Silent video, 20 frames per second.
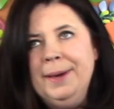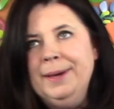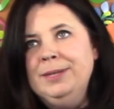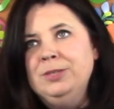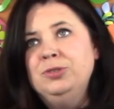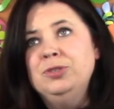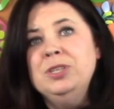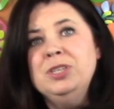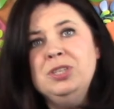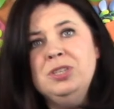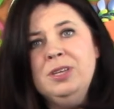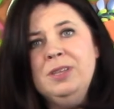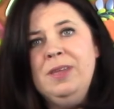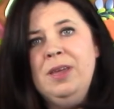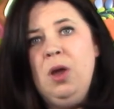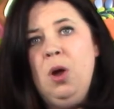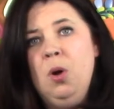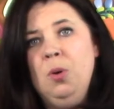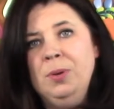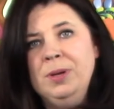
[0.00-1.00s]
Traditionally,
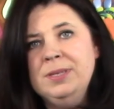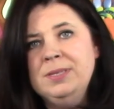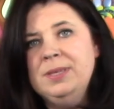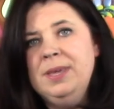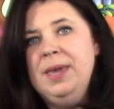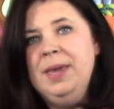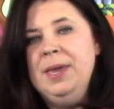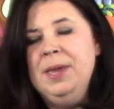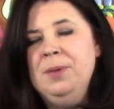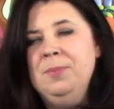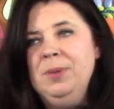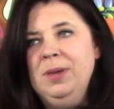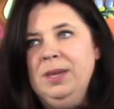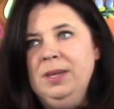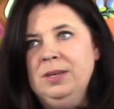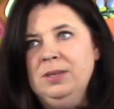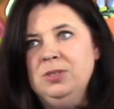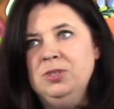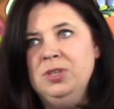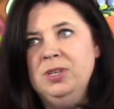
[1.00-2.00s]
they always came
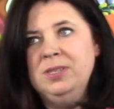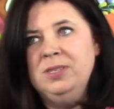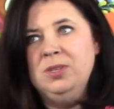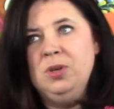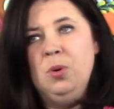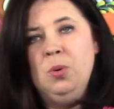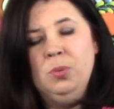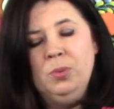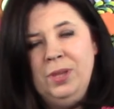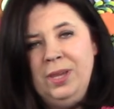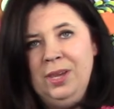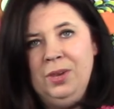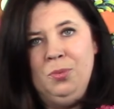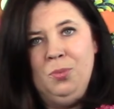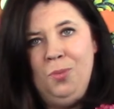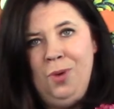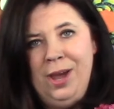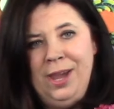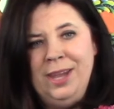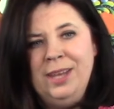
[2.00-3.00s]
in just only
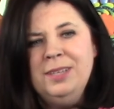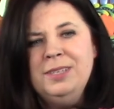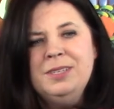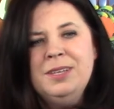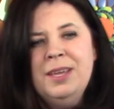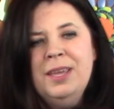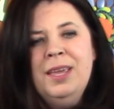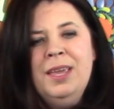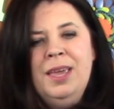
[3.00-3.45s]
in white.